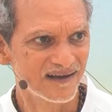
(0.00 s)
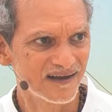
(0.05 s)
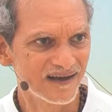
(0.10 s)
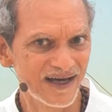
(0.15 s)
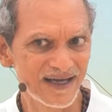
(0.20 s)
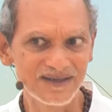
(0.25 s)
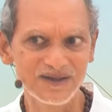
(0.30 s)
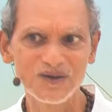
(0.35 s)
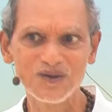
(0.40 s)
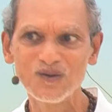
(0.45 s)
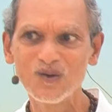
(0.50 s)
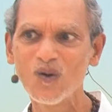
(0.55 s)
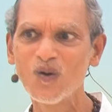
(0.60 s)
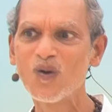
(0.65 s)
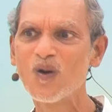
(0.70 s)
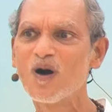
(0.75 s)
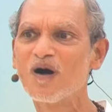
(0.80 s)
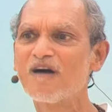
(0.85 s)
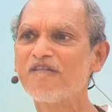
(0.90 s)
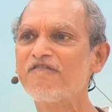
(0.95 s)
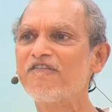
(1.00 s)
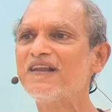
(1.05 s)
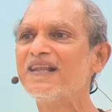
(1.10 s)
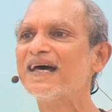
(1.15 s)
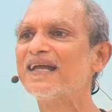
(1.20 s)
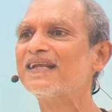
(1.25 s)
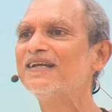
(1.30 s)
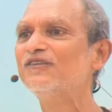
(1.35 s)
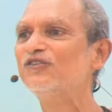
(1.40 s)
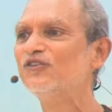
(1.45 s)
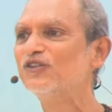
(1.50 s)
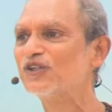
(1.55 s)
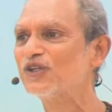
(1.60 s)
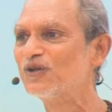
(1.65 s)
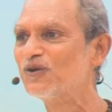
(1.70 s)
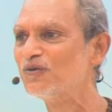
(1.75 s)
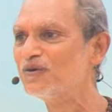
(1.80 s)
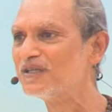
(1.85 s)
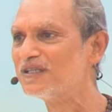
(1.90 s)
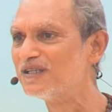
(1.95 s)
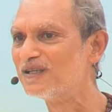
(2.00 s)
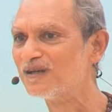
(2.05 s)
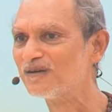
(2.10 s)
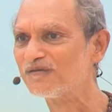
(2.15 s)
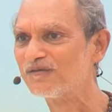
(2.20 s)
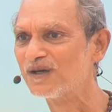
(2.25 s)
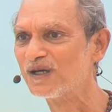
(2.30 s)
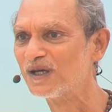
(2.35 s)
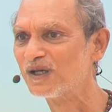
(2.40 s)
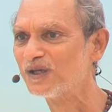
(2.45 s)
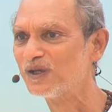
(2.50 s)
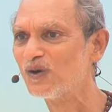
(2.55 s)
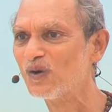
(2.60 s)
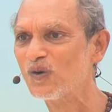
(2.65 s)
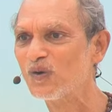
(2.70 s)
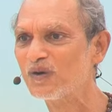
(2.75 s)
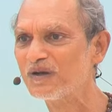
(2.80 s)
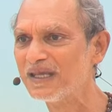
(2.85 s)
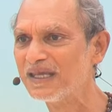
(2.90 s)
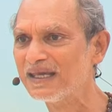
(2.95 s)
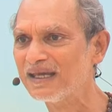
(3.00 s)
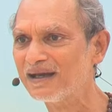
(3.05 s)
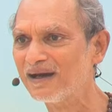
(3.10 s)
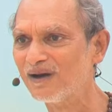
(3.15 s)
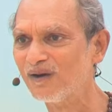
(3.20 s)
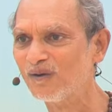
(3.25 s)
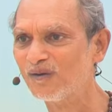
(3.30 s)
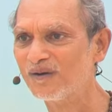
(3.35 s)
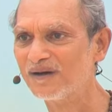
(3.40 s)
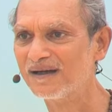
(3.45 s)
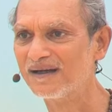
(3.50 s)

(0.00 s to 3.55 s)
And you no longer feel that insecurity of your own ego.